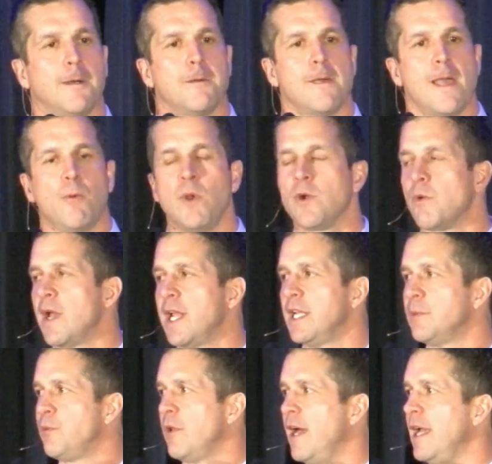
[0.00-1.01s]
we were ready
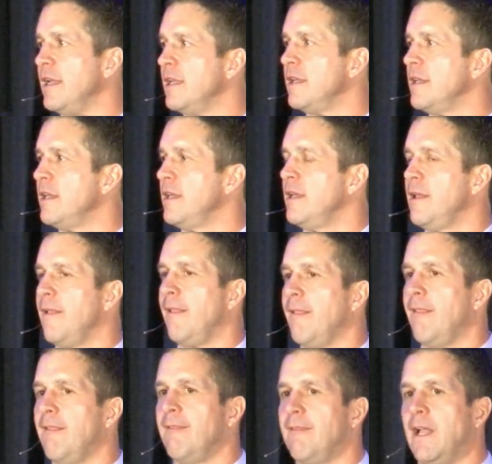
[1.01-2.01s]
to play.
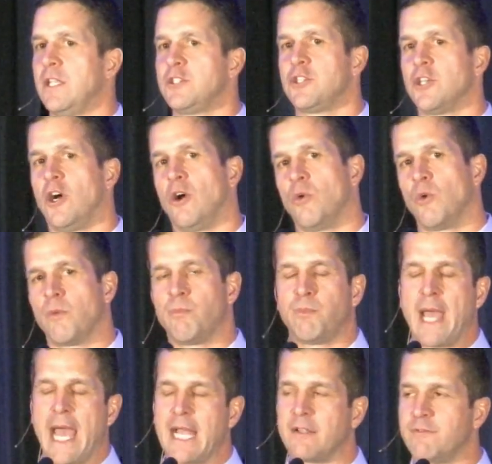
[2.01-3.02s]
And so we're
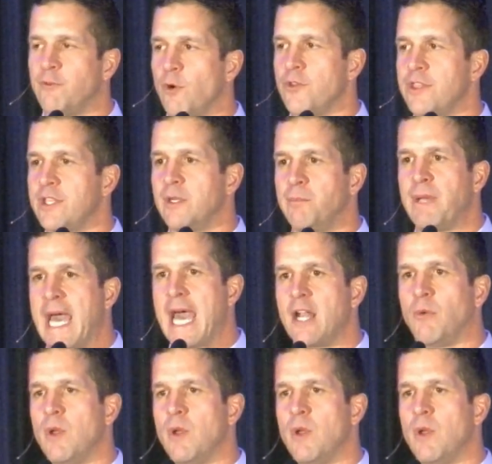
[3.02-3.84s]
back and forth in a battle.